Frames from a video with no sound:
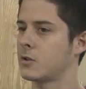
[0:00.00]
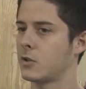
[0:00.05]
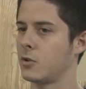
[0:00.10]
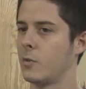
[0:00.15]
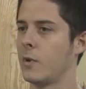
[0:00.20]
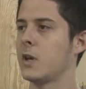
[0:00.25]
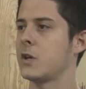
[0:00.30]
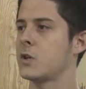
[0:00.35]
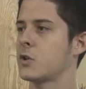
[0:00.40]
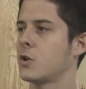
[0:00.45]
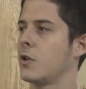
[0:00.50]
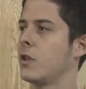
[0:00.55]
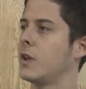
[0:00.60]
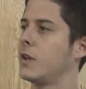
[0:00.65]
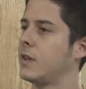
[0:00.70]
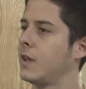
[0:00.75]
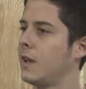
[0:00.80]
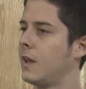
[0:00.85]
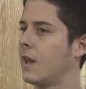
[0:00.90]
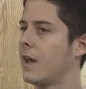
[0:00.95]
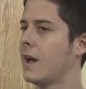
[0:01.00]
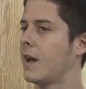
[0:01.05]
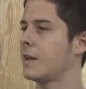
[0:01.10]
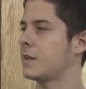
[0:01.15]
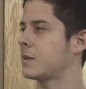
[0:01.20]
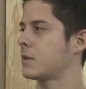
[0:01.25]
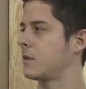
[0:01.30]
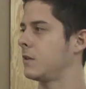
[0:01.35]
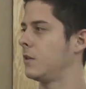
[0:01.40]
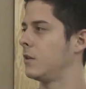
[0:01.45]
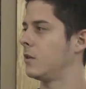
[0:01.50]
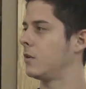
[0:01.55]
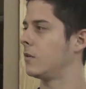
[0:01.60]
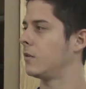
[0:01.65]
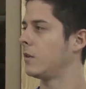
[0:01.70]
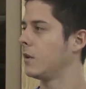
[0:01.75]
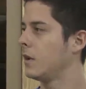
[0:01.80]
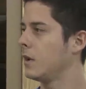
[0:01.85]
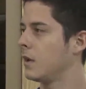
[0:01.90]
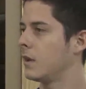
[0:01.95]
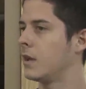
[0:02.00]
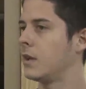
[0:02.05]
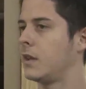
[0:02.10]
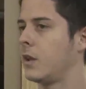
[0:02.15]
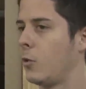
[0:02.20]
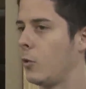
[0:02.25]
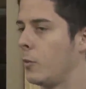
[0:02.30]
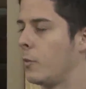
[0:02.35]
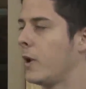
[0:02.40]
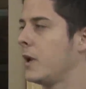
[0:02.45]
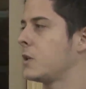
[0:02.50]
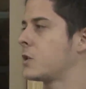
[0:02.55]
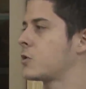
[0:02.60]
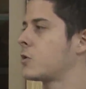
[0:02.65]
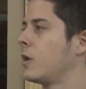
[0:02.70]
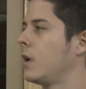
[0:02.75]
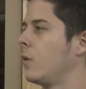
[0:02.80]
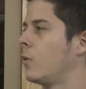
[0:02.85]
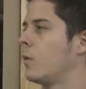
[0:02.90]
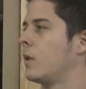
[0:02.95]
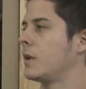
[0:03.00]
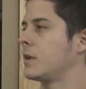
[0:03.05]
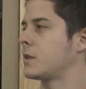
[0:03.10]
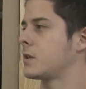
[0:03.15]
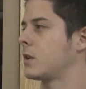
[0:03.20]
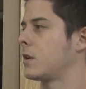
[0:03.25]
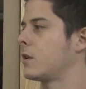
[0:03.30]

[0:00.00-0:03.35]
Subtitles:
to make sure that they last, that they remain straight once the